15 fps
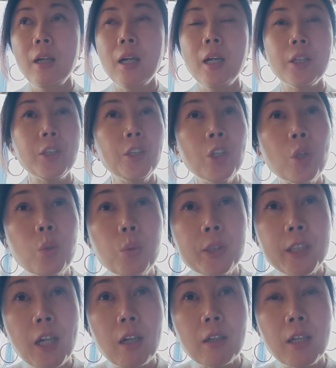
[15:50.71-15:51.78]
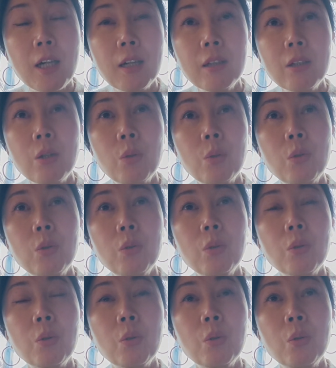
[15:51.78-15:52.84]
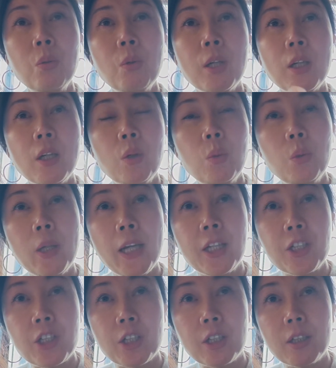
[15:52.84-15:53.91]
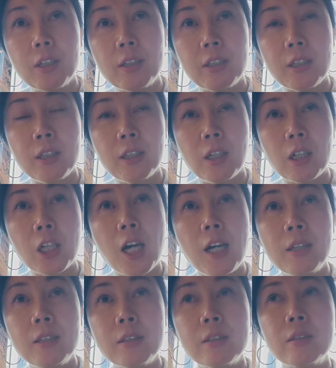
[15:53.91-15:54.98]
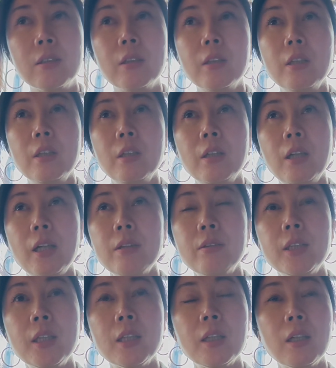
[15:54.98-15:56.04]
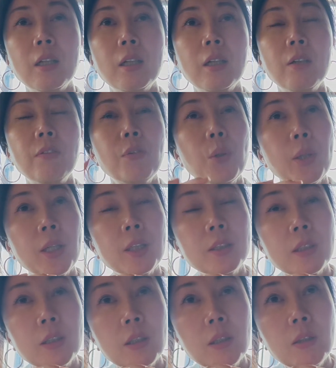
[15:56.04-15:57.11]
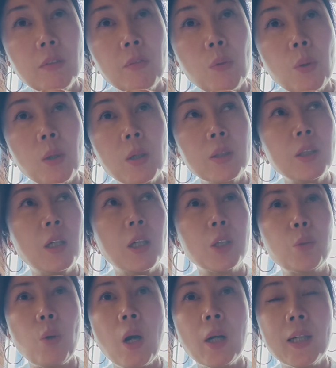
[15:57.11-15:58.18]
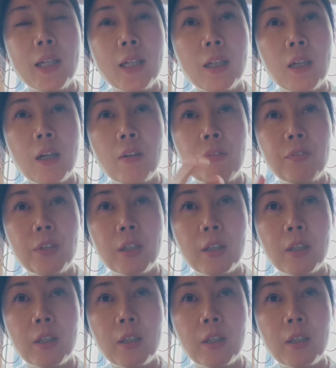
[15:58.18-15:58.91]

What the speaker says: Gu Xiaogang, who entered the Cannes, I think 4 years ago for the drawing of